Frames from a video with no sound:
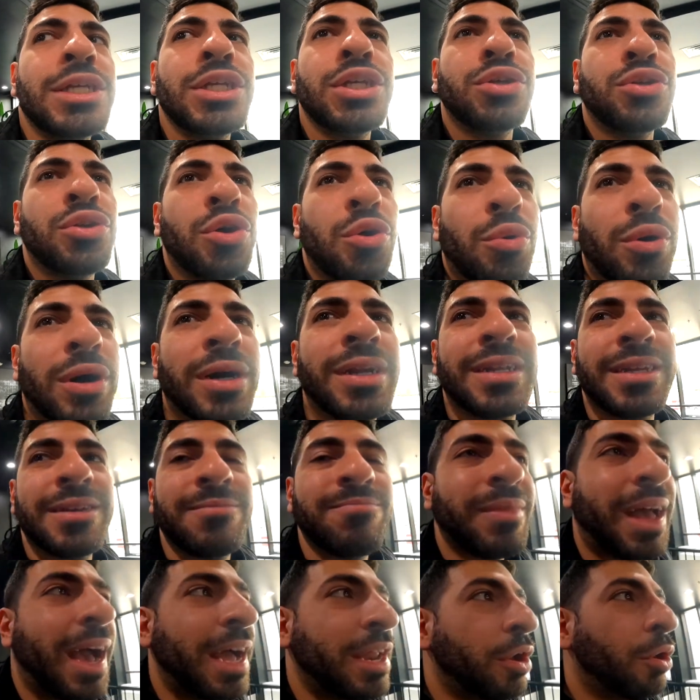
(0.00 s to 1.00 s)
You know what?
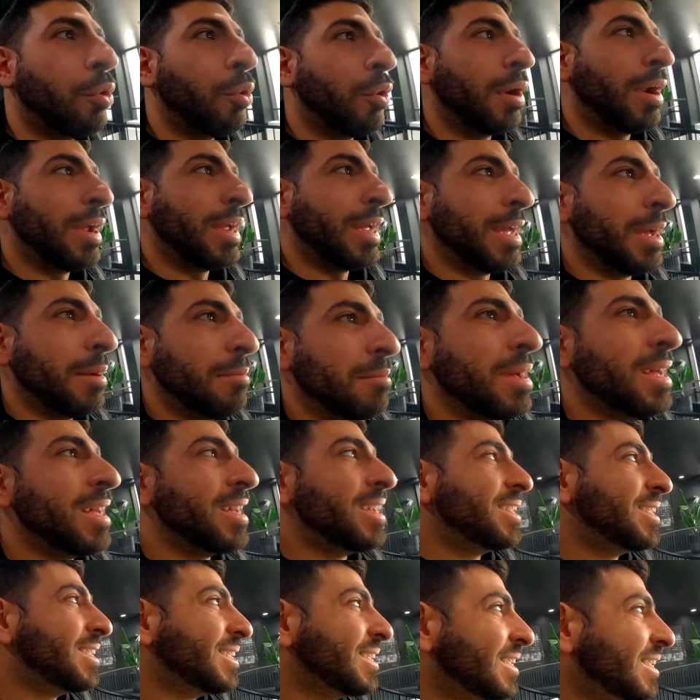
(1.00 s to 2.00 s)
I know where I am.
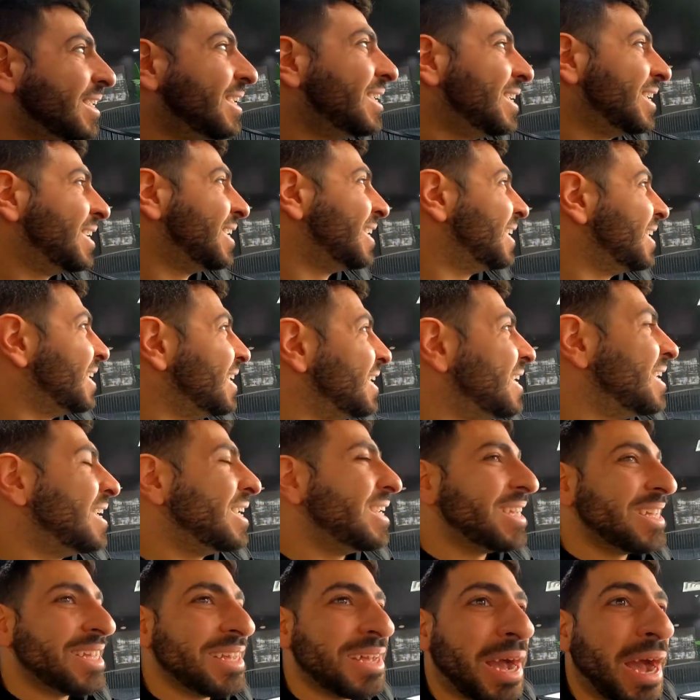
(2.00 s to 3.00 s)

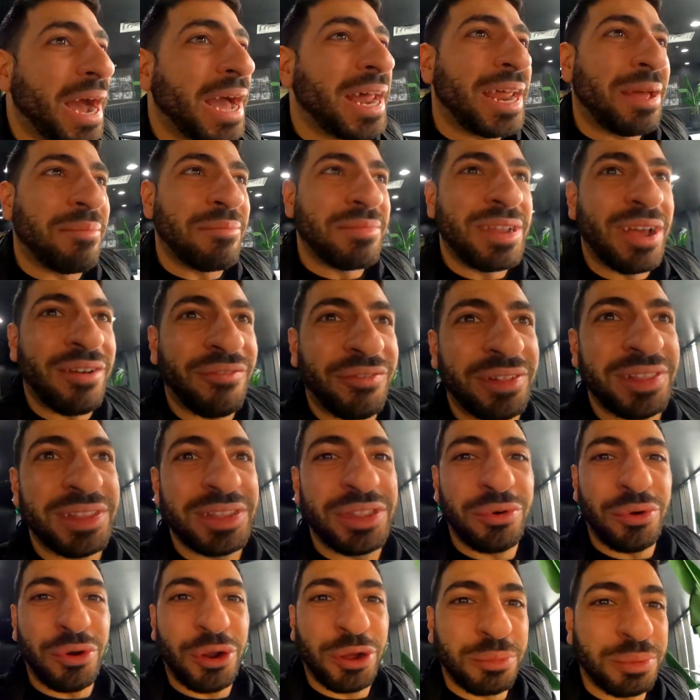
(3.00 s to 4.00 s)
And I'm
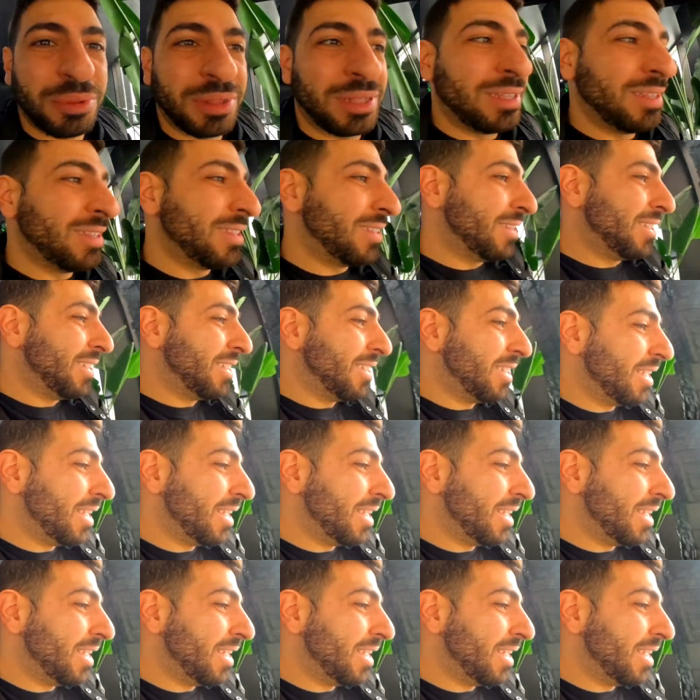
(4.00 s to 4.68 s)
definitely in the wrong place.